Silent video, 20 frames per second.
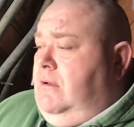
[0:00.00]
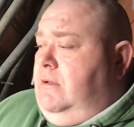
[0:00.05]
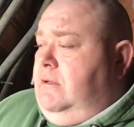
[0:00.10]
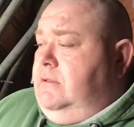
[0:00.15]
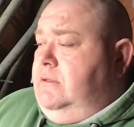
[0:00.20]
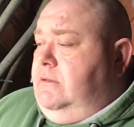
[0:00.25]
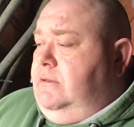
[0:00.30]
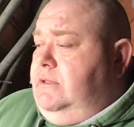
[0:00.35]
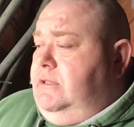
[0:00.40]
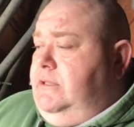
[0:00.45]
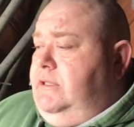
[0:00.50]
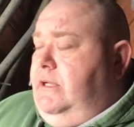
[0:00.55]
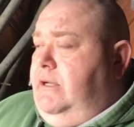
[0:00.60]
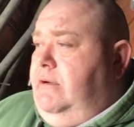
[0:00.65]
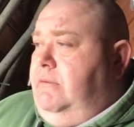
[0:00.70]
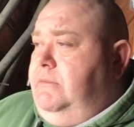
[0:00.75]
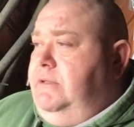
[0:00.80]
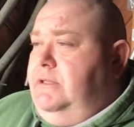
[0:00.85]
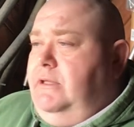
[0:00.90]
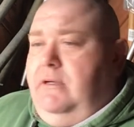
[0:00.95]
So he said, yeah,
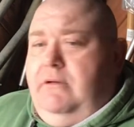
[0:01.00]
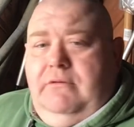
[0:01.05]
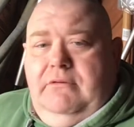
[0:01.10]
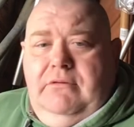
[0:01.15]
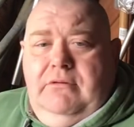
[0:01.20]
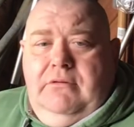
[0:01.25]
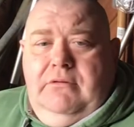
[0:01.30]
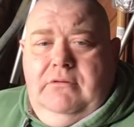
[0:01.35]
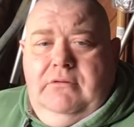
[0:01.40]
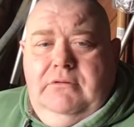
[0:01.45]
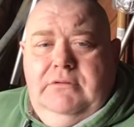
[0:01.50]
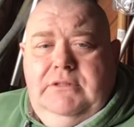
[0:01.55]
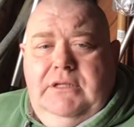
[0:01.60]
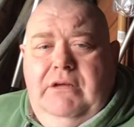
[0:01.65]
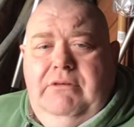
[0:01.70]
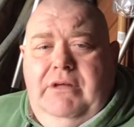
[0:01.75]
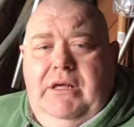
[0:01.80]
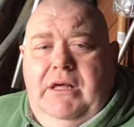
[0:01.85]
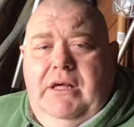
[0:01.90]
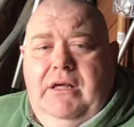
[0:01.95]
help yourself. So
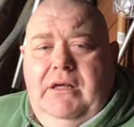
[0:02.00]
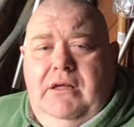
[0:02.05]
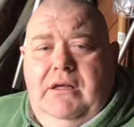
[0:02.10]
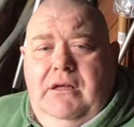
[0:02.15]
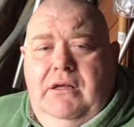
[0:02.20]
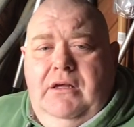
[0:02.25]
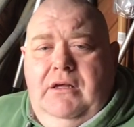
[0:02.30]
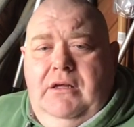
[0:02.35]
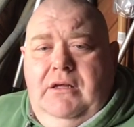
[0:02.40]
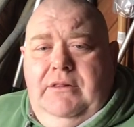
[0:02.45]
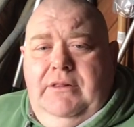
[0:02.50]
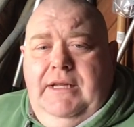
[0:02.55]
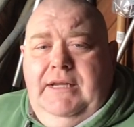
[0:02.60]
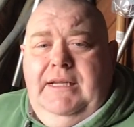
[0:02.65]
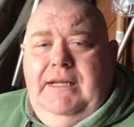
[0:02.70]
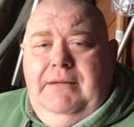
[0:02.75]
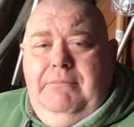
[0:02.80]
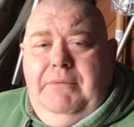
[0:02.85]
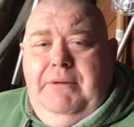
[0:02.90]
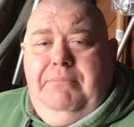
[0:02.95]
yeah, they
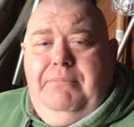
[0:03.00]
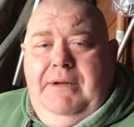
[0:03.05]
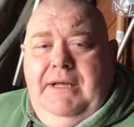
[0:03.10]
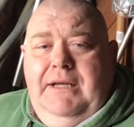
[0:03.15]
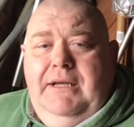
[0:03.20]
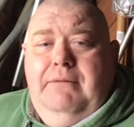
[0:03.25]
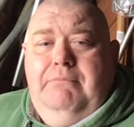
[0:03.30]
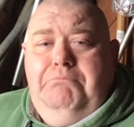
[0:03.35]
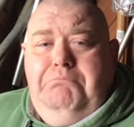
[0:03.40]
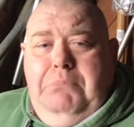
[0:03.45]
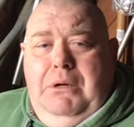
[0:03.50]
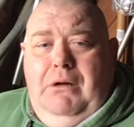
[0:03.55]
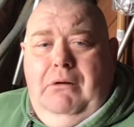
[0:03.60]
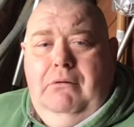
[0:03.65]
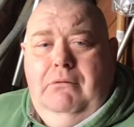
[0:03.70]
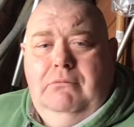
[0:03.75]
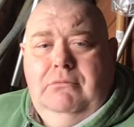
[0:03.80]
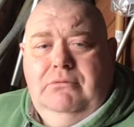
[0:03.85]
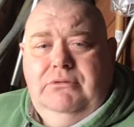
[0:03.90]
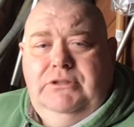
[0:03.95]
nicked me blinking
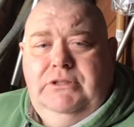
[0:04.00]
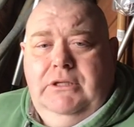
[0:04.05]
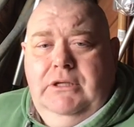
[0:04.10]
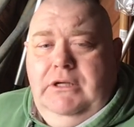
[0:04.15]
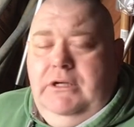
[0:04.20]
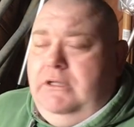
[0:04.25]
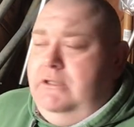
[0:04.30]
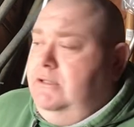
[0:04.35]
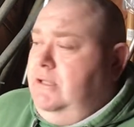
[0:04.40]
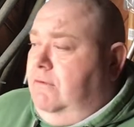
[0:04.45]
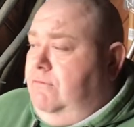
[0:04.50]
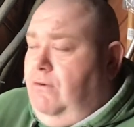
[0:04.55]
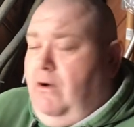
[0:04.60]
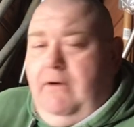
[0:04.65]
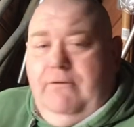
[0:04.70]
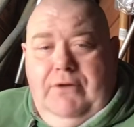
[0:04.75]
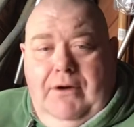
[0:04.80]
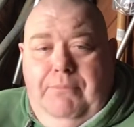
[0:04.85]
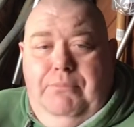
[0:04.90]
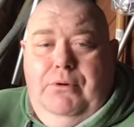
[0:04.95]
poles. So I thought, I've
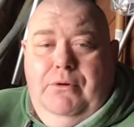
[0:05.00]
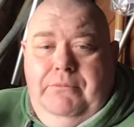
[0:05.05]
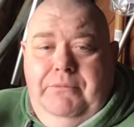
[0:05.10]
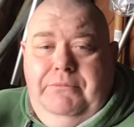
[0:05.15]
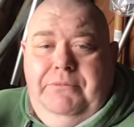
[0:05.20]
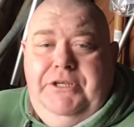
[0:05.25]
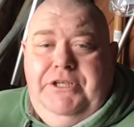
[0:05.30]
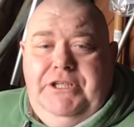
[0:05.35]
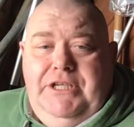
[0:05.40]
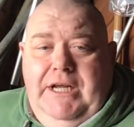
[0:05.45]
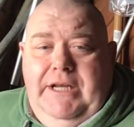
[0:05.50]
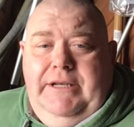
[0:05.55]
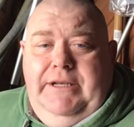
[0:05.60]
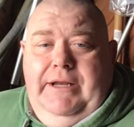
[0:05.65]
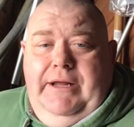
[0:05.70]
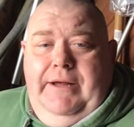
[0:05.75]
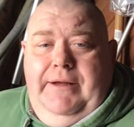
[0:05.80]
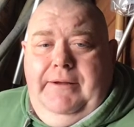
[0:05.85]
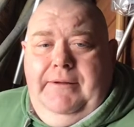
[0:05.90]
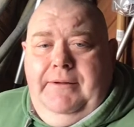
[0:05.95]
got to put them in my shed
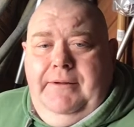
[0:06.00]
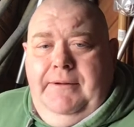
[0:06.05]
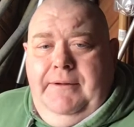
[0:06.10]
now.